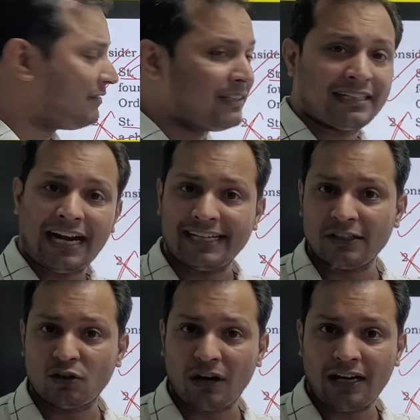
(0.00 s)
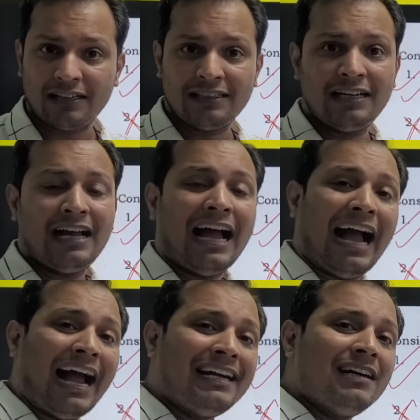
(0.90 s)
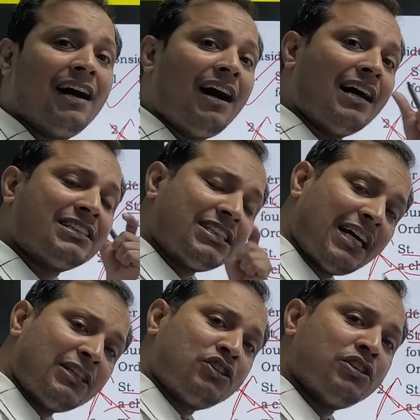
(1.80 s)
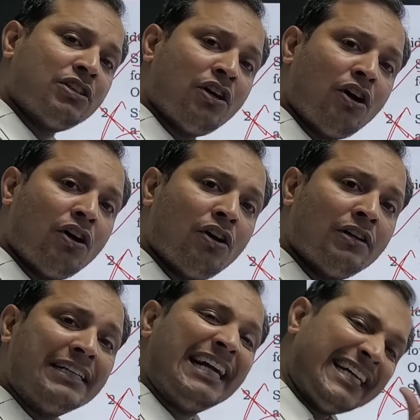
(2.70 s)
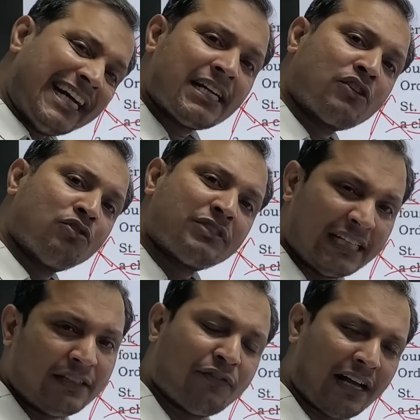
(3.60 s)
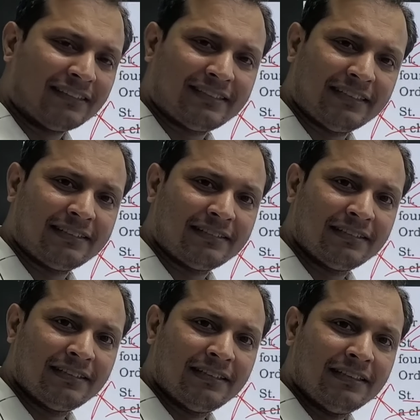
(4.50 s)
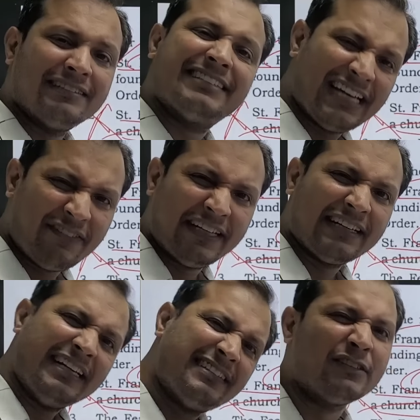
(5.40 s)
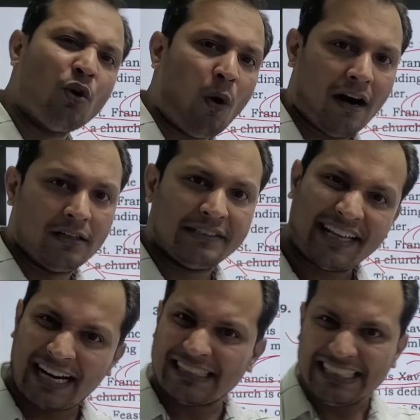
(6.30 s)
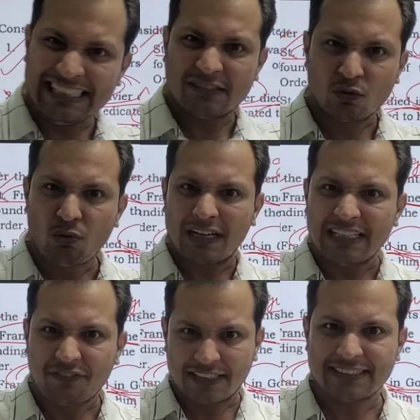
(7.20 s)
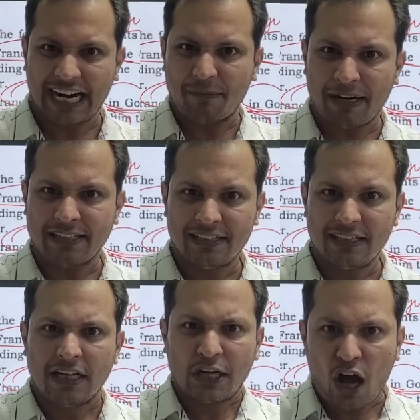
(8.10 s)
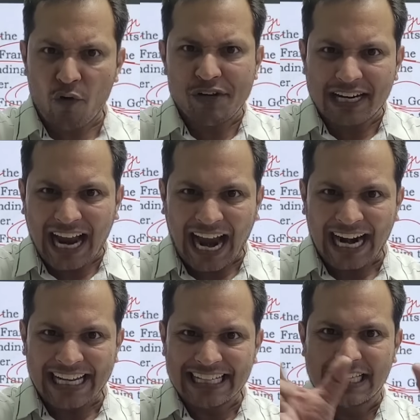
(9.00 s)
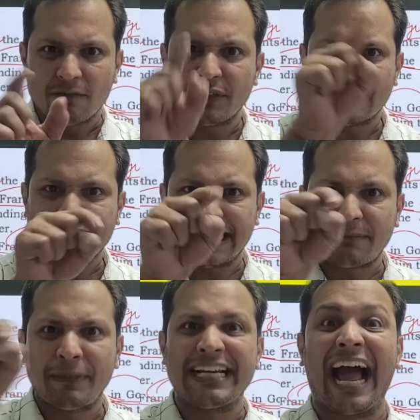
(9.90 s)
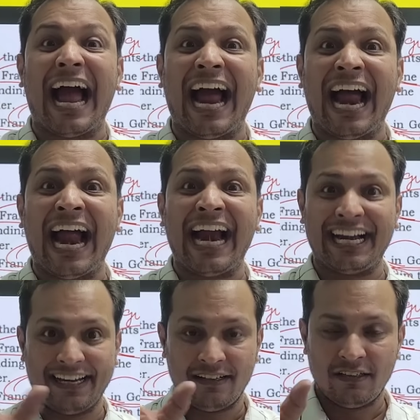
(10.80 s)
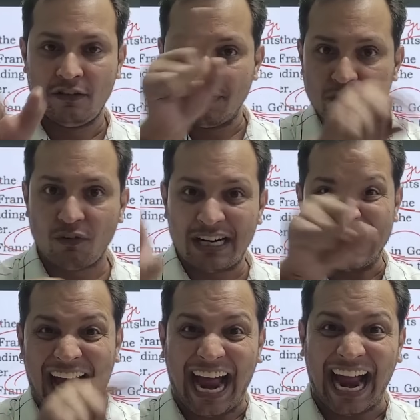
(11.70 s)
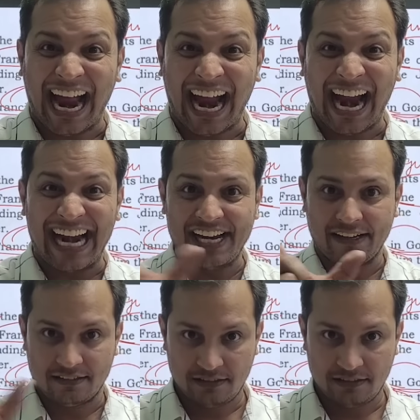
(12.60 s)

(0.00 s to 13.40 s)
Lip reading: Xavier died in Goa, and a church dedicated to Saint Francis Xavier is in Goa. There are these two are different statements. Now we are adding them with a statement and, with a word and.